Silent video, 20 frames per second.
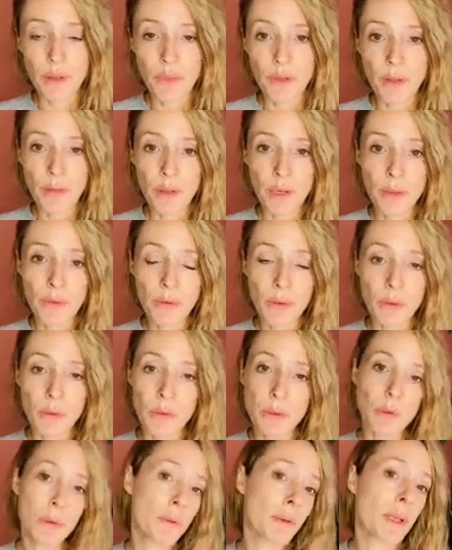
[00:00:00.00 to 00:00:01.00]
So those are
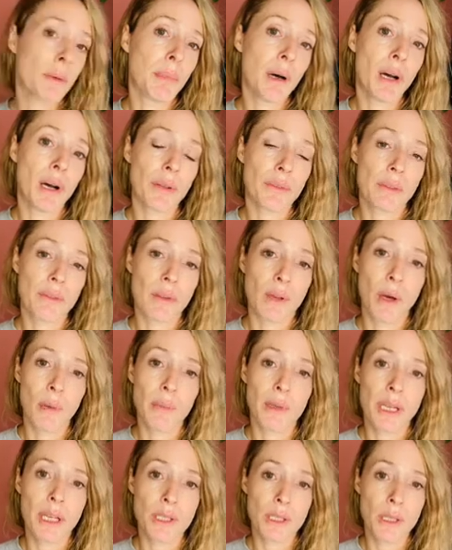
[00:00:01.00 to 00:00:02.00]
all the parts of the
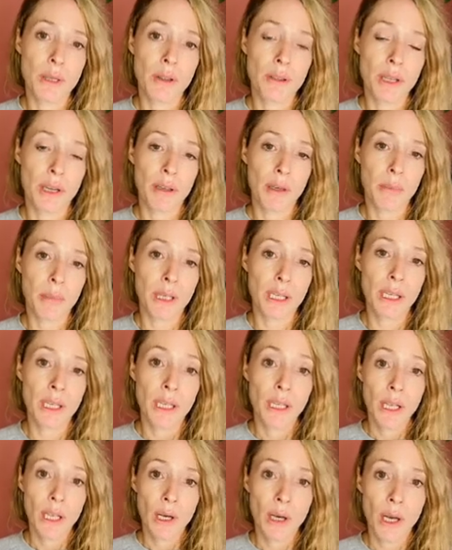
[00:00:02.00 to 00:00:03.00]
combination
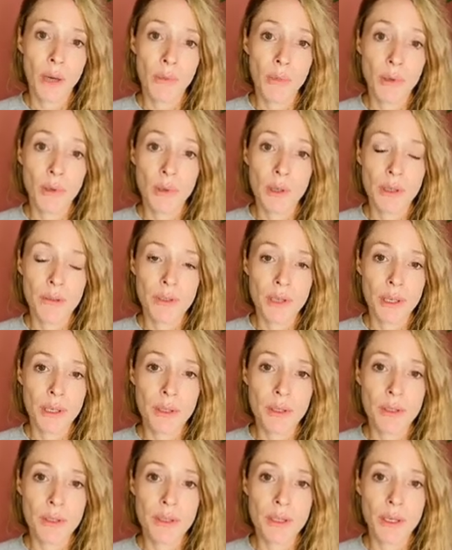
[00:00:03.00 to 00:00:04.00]
therapy. All of
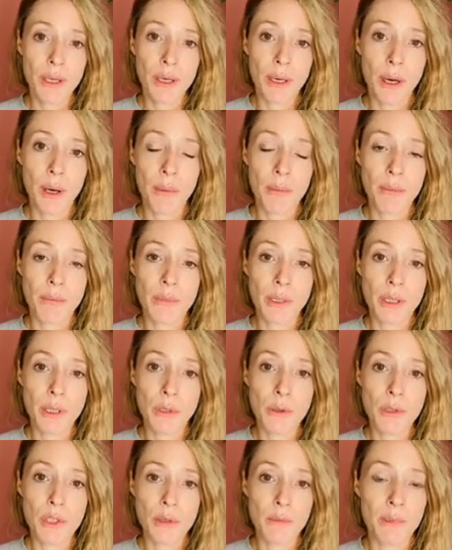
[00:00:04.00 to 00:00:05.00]
those
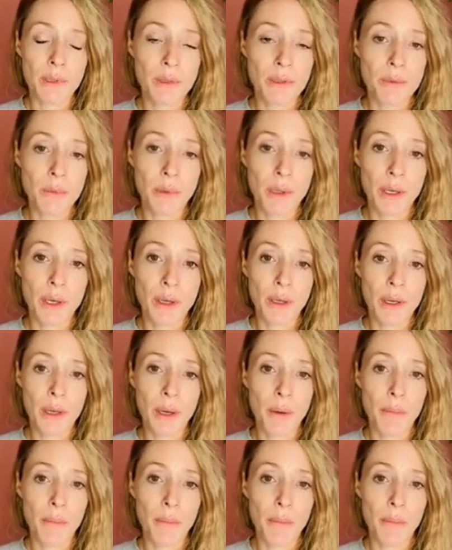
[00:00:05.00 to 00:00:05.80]
accoutrements work